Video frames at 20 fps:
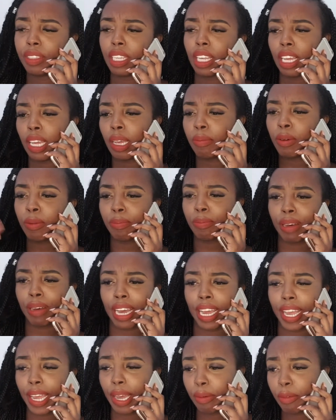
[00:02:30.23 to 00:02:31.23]

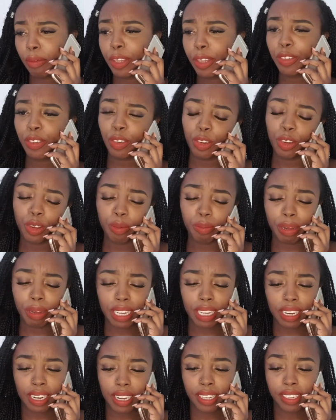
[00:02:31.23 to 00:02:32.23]
Bye. I'm going to call you
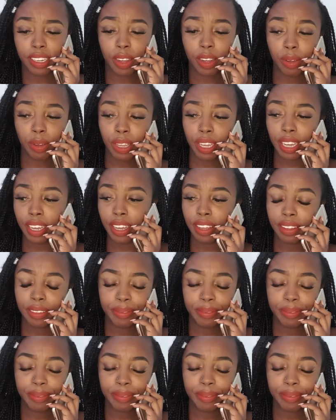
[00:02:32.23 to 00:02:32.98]
back later, okay?